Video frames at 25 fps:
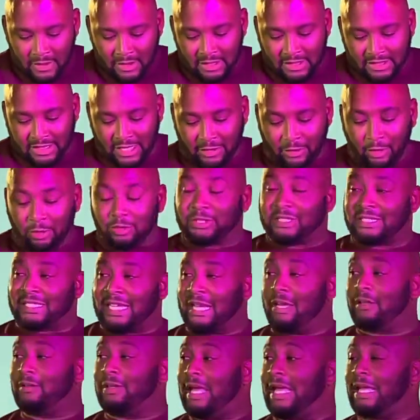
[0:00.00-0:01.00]
Now, those
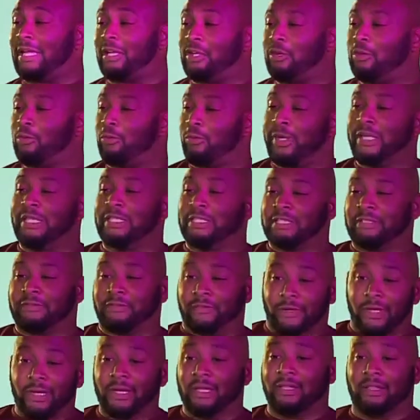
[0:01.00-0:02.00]
sound like good reasons
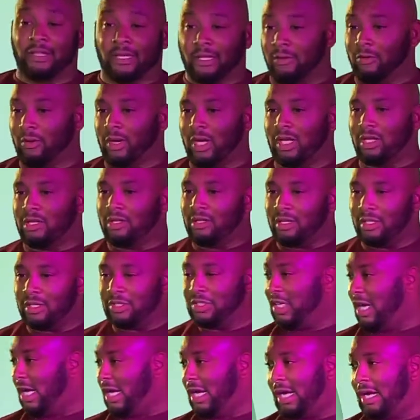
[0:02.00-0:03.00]
for anything, right? A
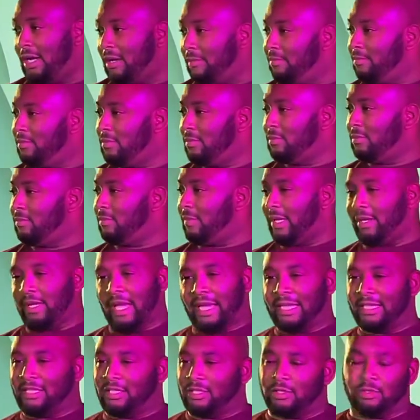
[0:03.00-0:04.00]
job, man, I
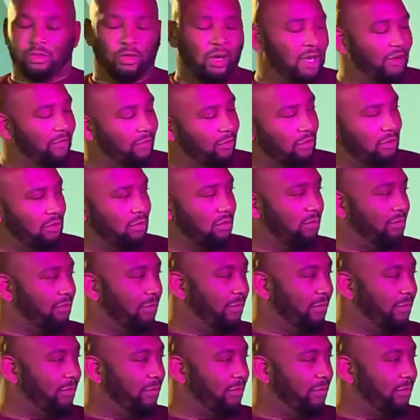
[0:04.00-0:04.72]
get to travel for